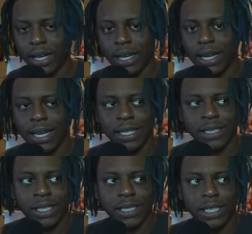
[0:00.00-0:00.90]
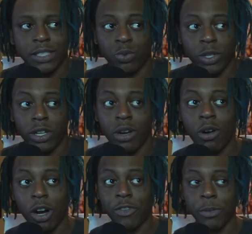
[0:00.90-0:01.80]
it's really
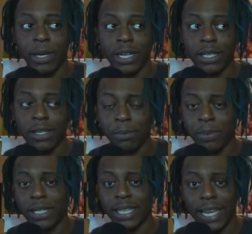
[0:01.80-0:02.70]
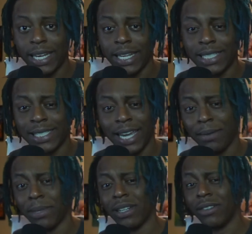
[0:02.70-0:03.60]
hard for me to pretend
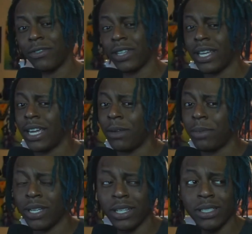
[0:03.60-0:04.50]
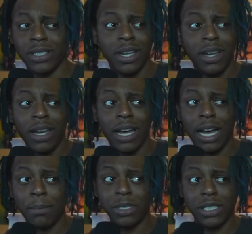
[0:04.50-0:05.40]
excitement for the game because
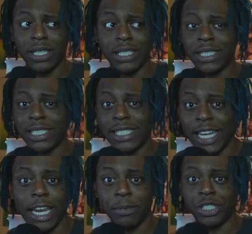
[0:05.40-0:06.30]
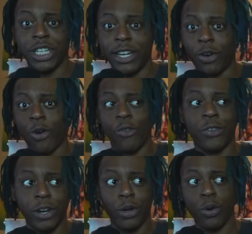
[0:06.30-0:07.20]
it's the same shit over
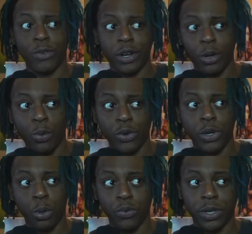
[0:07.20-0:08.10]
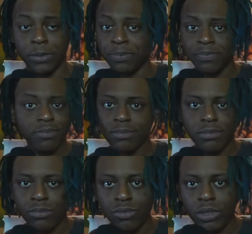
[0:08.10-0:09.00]
and over and over and over.
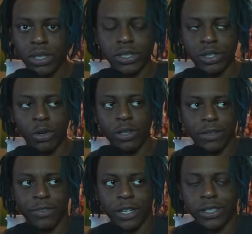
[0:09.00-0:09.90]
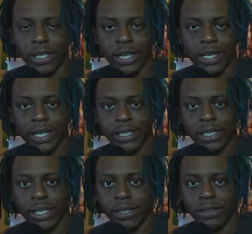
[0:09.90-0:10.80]
There's no diversity in that shit.